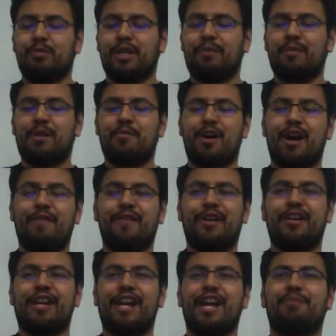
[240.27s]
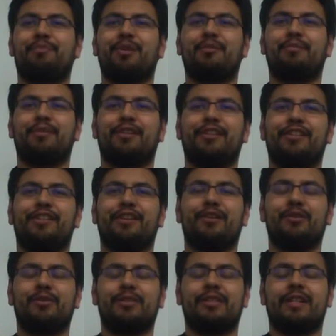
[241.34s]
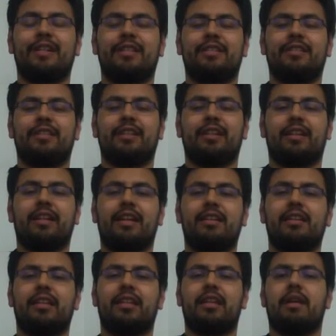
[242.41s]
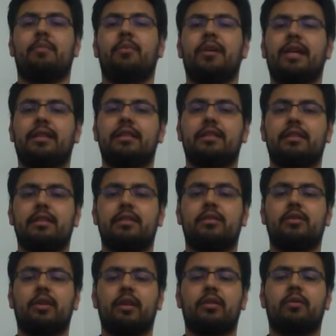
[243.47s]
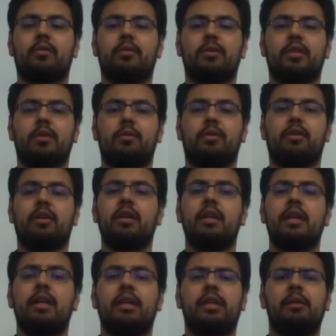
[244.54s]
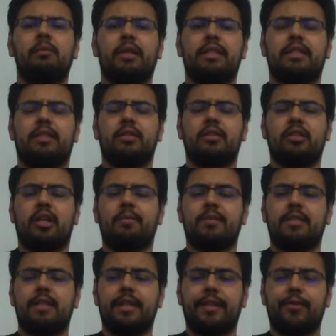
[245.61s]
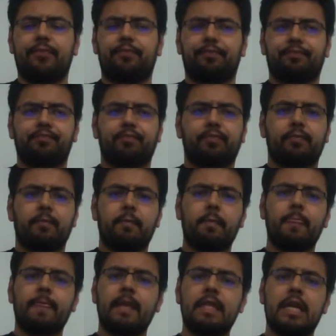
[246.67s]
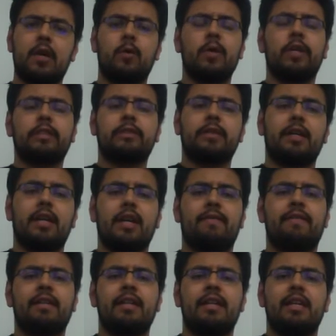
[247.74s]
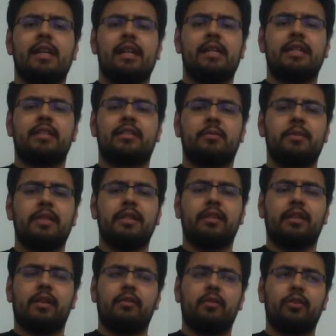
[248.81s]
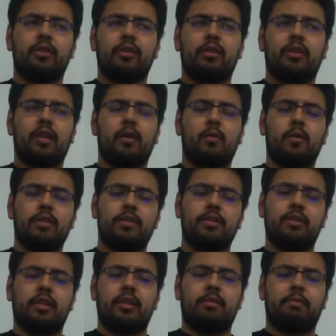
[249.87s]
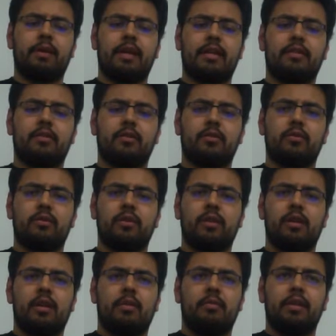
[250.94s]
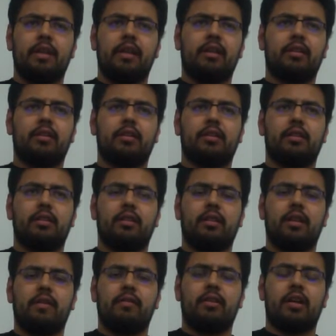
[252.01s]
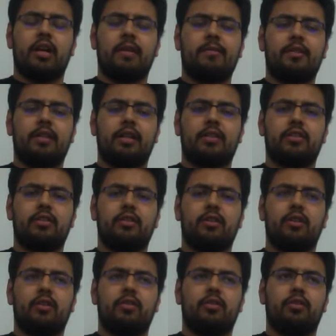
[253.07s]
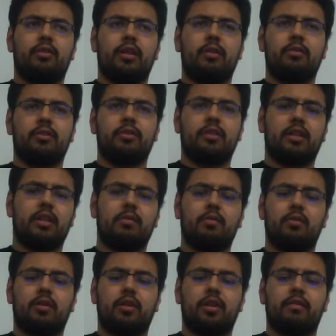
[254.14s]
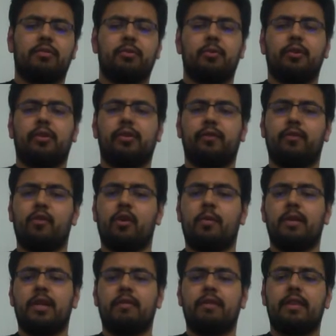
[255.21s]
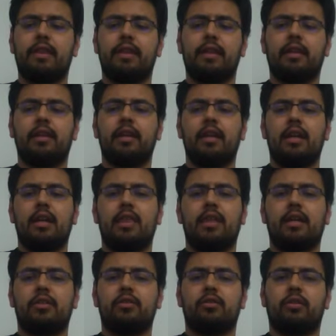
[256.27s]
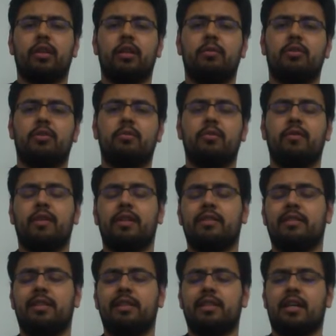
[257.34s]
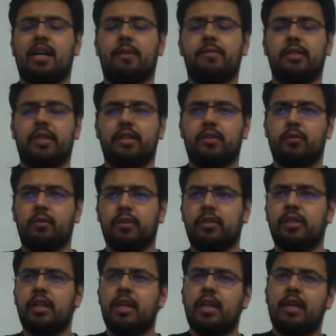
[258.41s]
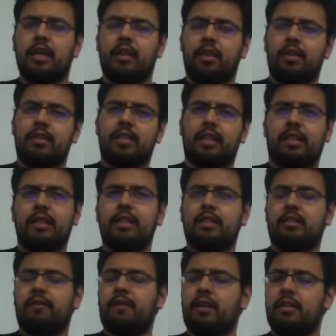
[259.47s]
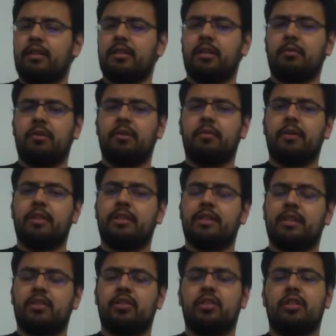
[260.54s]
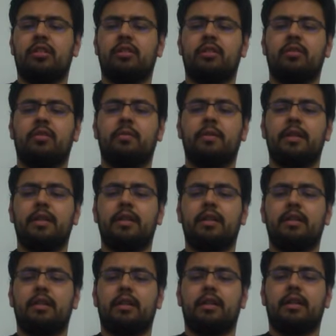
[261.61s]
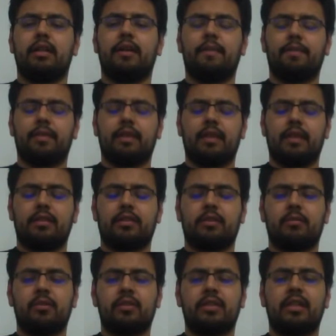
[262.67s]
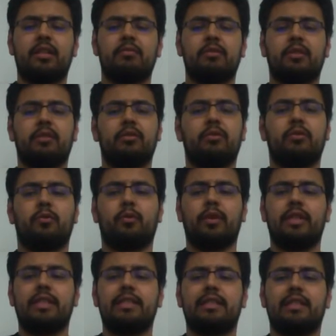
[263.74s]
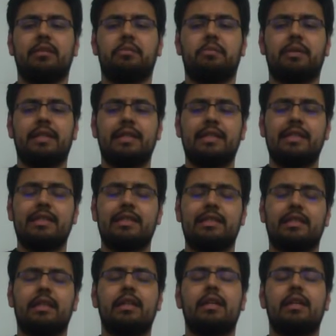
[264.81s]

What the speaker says: make my mom very happy, but it was nice to kind of get that practice in, so I was able to keep my skills up to date. Now we also have an intermediate level, that once you get past those beginning level objects, you're able to get more comfortable with your form and everything, that you're able to move on to these objects, which the technique is very similar, but it does change a little bit. And some of those items include rings and pins.